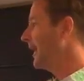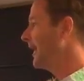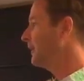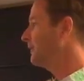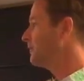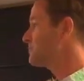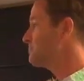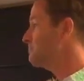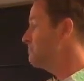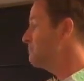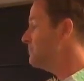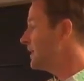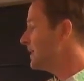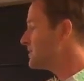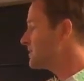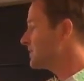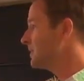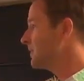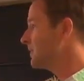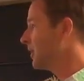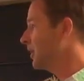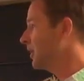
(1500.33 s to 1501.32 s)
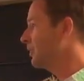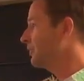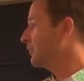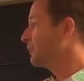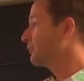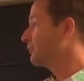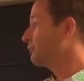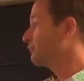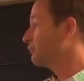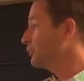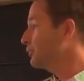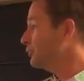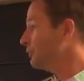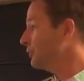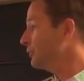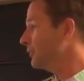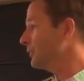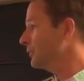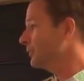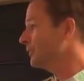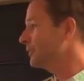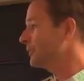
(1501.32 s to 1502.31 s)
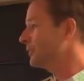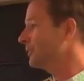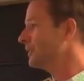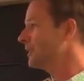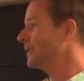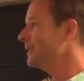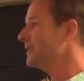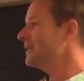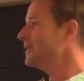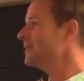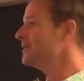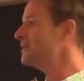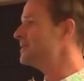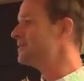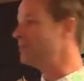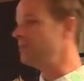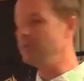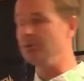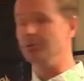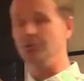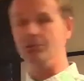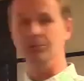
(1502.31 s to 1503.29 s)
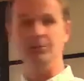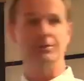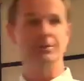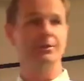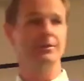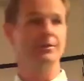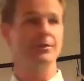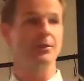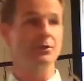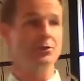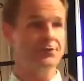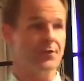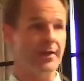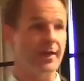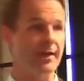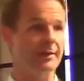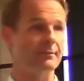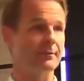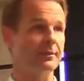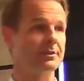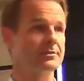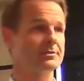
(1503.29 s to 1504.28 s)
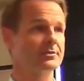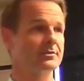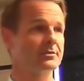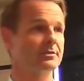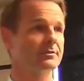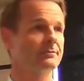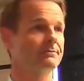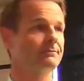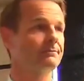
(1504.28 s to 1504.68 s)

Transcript: and it was meant to go through you to those families.